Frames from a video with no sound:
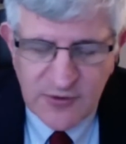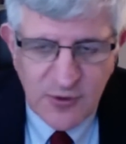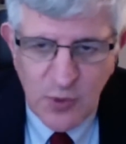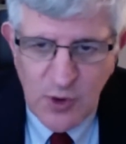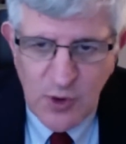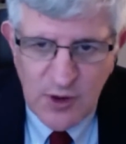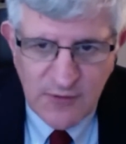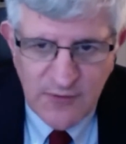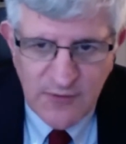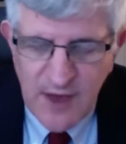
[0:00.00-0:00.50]
to
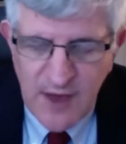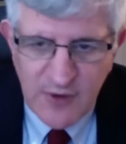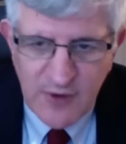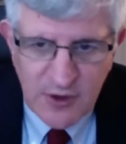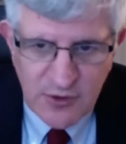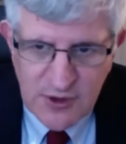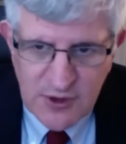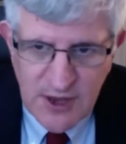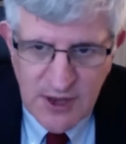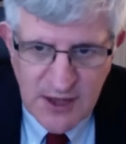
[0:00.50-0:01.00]

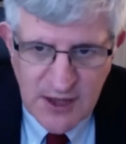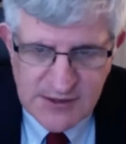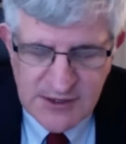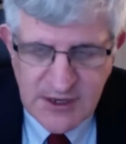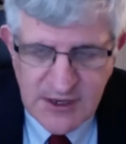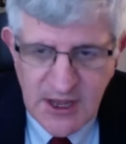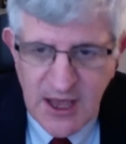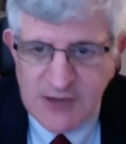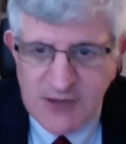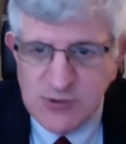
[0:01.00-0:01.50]
2,500 deaths a
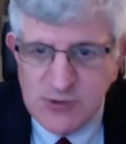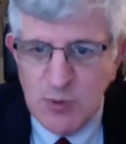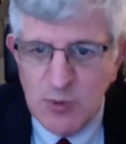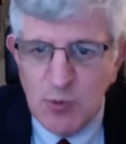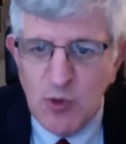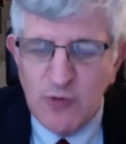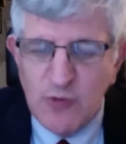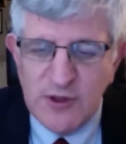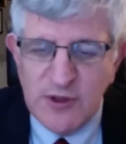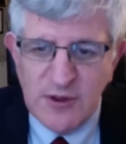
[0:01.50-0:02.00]
day as we
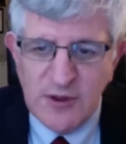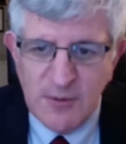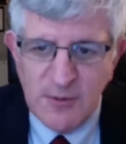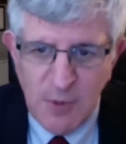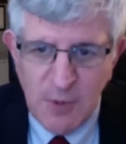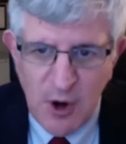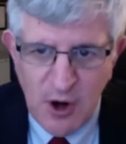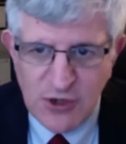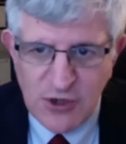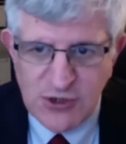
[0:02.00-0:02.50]
moved into
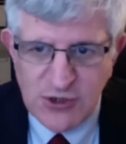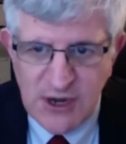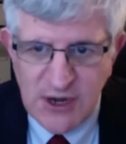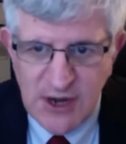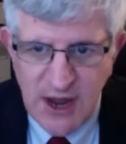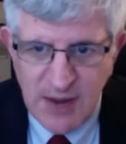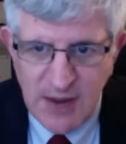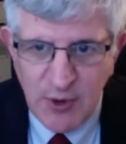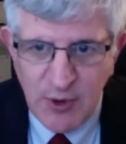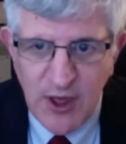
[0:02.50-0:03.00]
March and
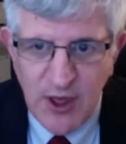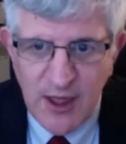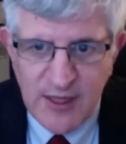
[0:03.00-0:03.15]
April.